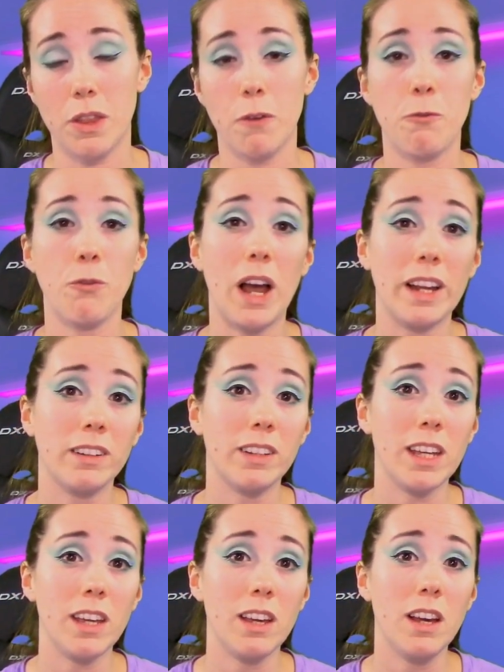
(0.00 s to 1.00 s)

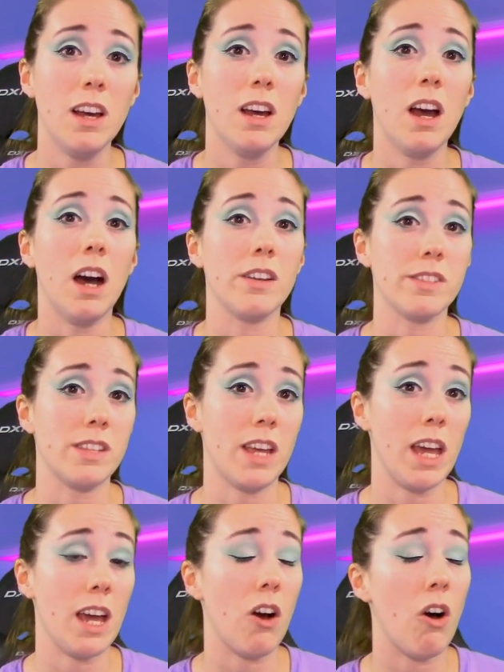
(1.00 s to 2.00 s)
Finally, I'll
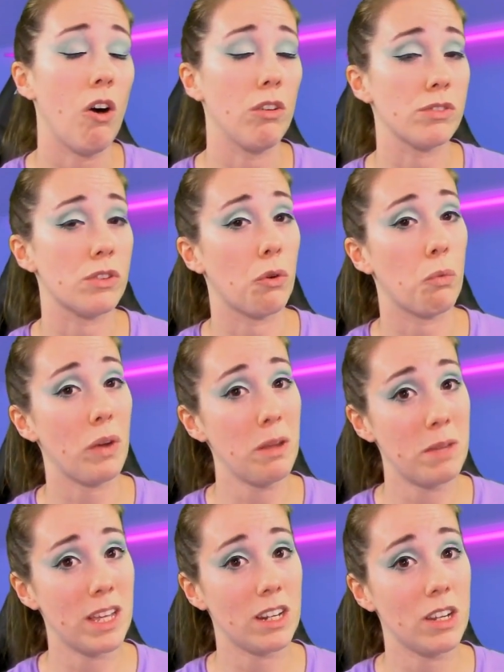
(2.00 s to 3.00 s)
say also
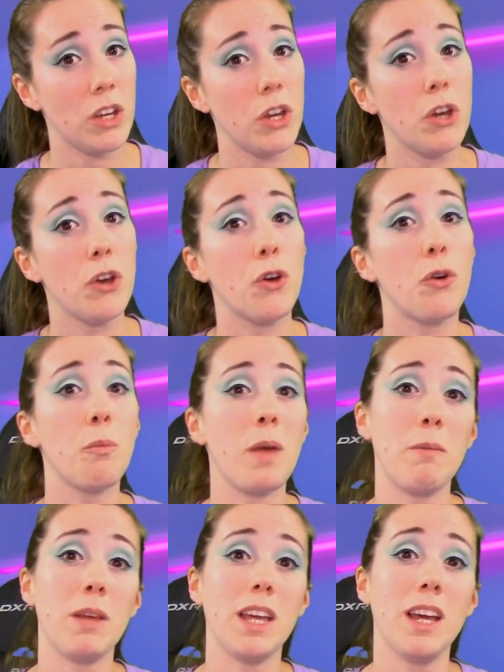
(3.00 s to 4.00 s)
women who may
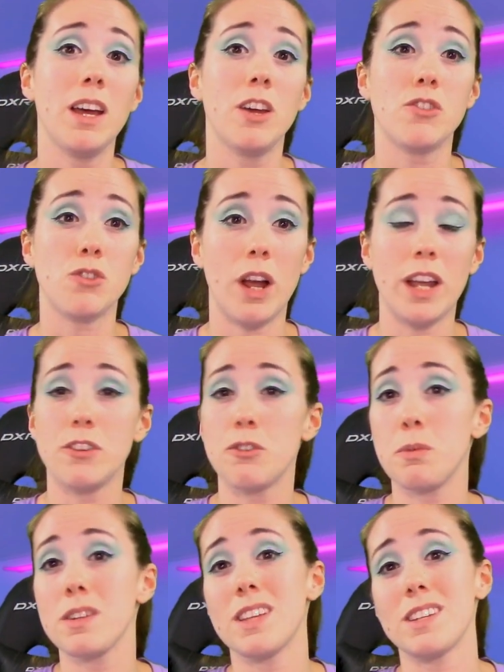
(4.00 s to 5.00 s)
be trying to
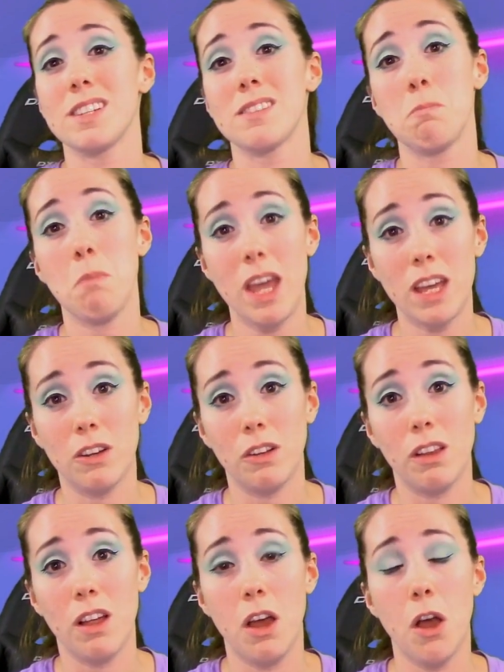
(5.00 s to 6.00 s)
present as male,